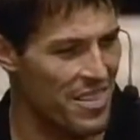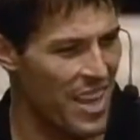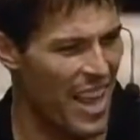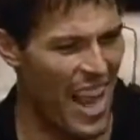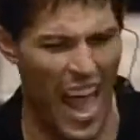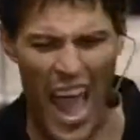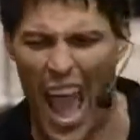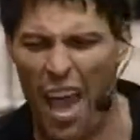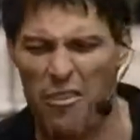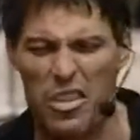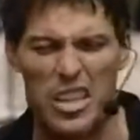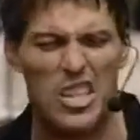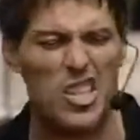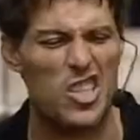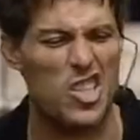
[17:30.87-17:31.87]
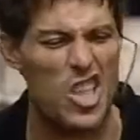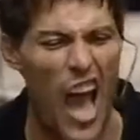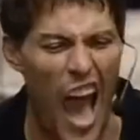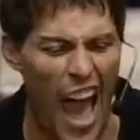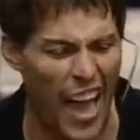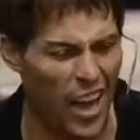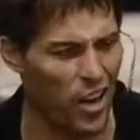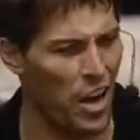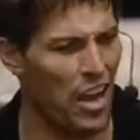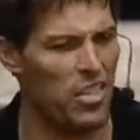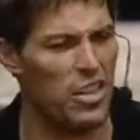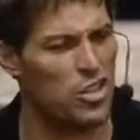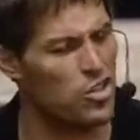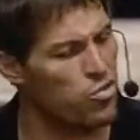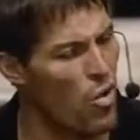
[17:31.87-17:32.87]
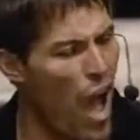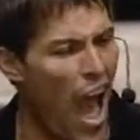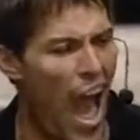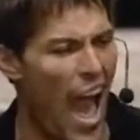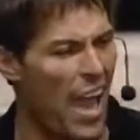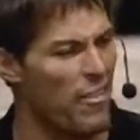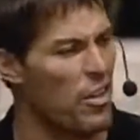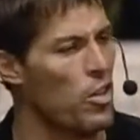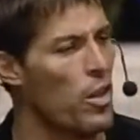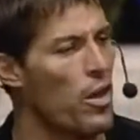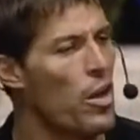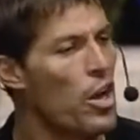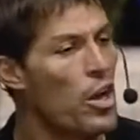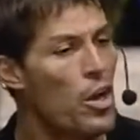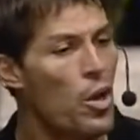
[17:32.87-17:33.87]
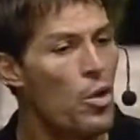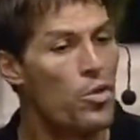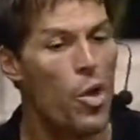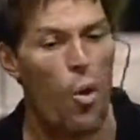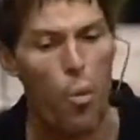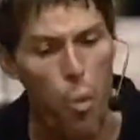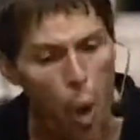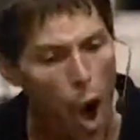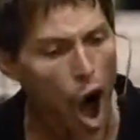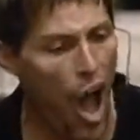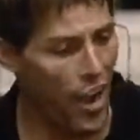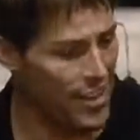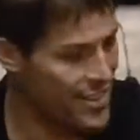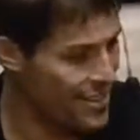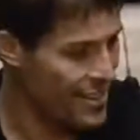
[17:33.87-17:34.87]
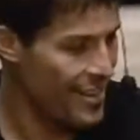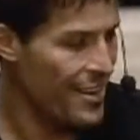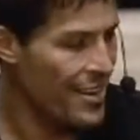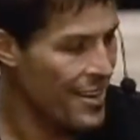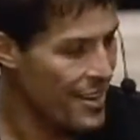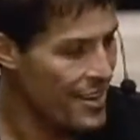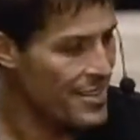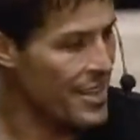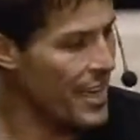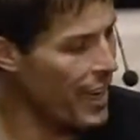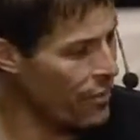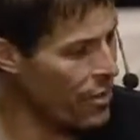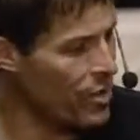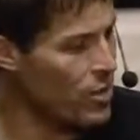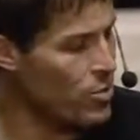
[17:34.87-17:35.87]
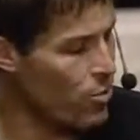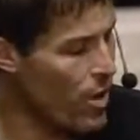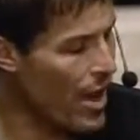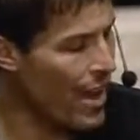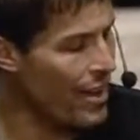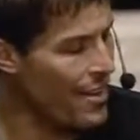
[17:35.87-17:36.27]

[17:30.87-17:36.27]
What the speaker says: And I have the desire and the drive and the want to give in this way.